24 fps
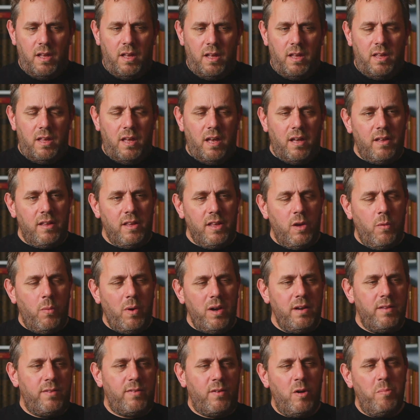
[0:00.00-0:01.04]
you went
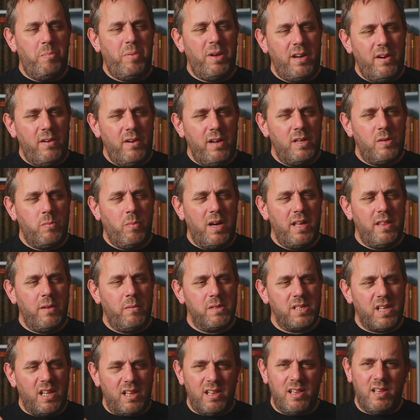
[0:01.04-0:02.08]
through a period where there was a
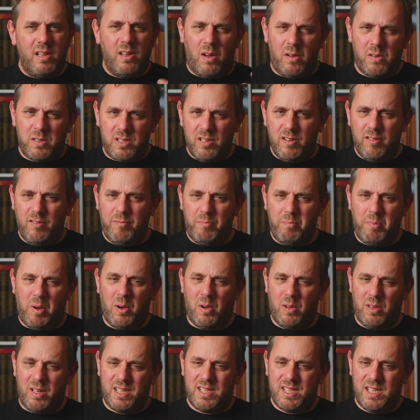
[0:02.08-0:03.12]
lot of
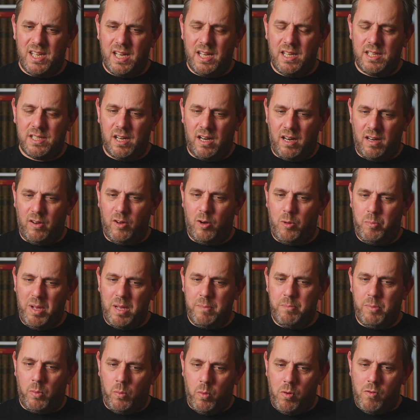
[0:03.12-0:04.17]
politics and a lot of people
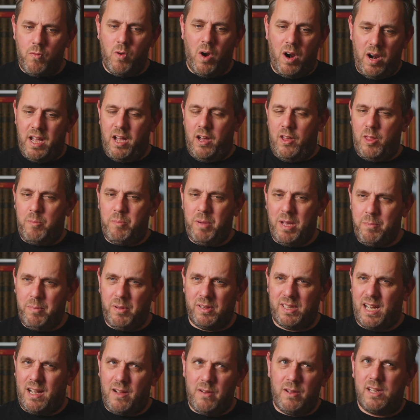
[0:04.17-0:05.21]
were running other people down
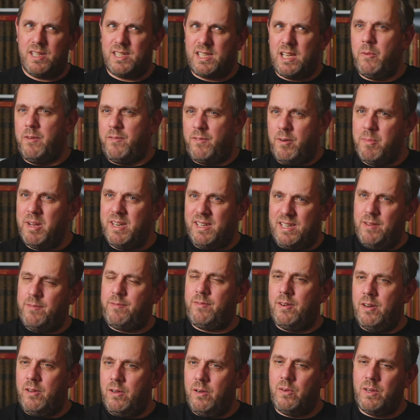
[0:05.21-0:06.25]
because they were from a different
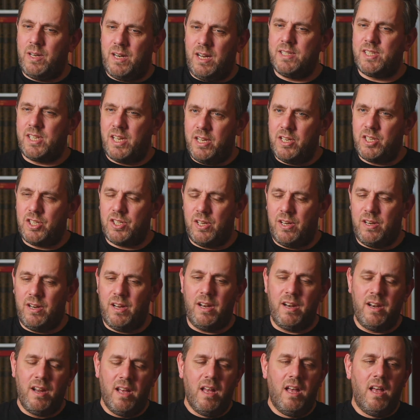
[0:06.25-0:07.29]
organization,
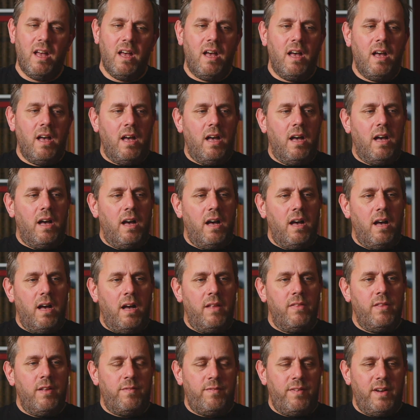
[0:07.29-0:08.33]
and the
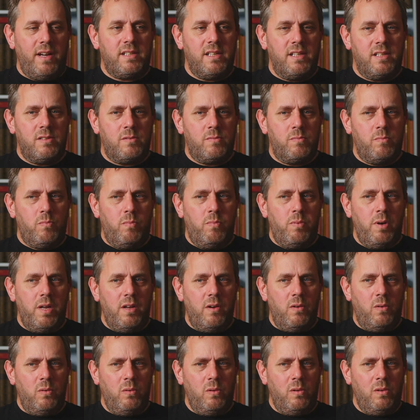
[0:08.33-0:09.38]
fact is we
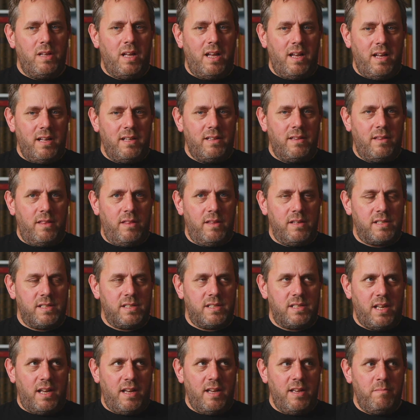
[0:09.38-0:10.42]
all had the
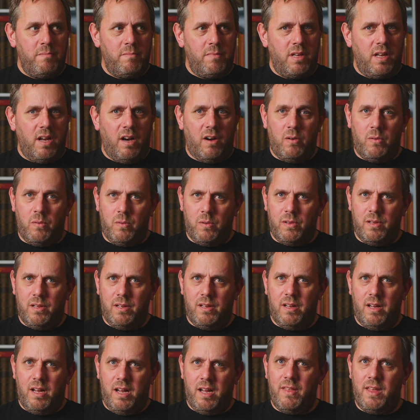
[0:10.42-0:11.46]
same goal
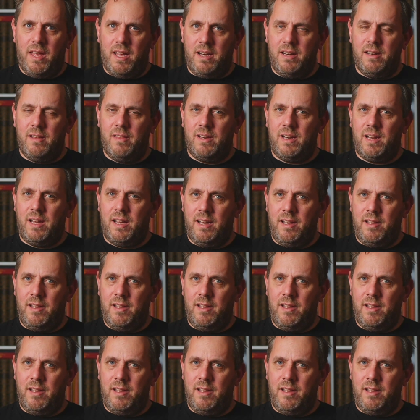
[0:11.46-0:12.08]
at the end of the day,